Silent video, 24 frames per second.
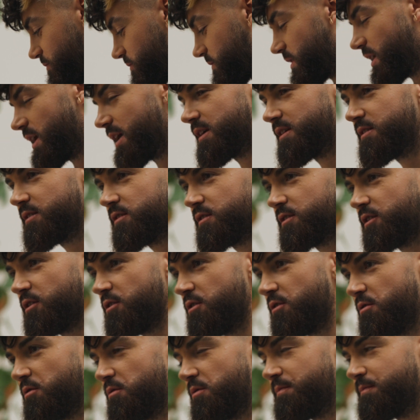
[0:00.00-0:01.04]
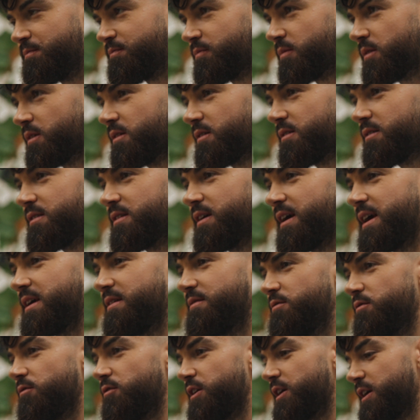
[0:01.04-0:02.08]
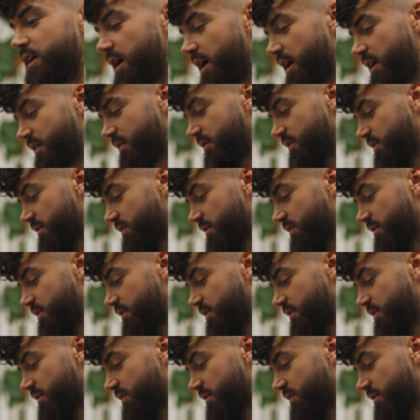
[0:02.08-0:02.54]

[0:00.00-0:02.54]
Tastes so savoury and